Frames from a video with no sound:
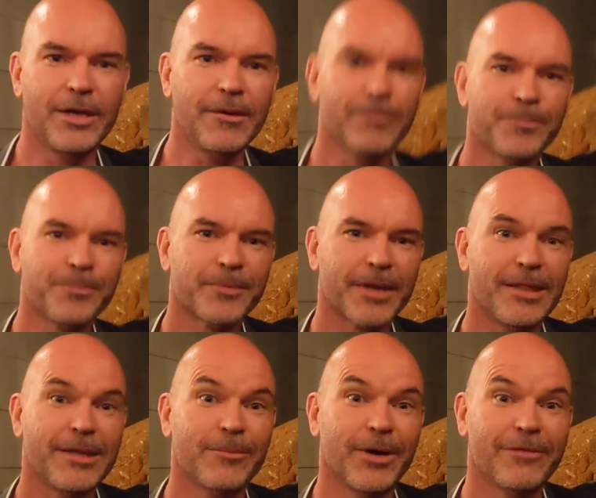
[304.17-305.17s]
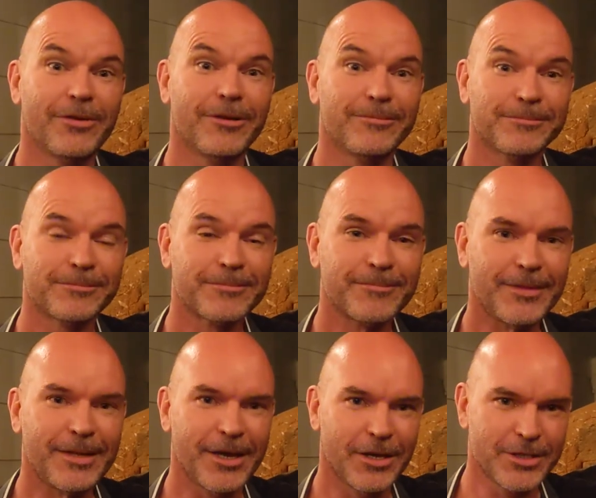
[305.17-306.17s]
here and then we'll have a,
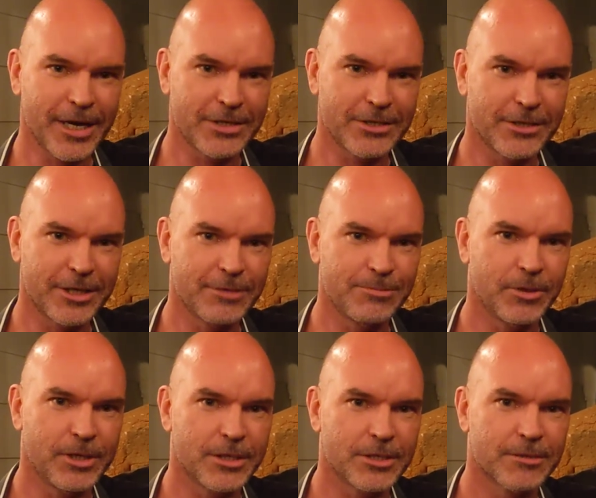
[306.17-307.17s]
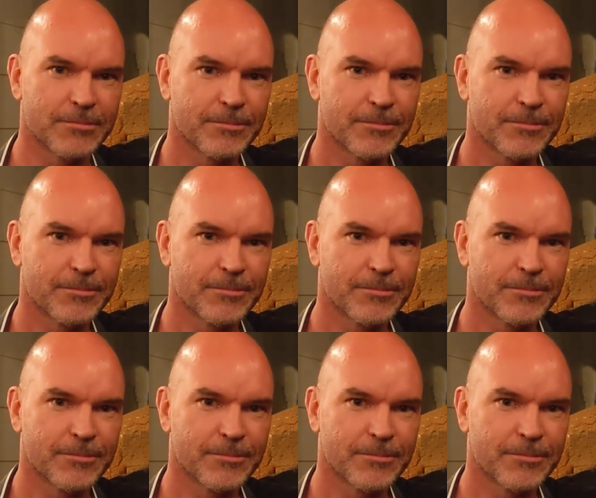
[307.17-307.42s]
a taste of these beauties.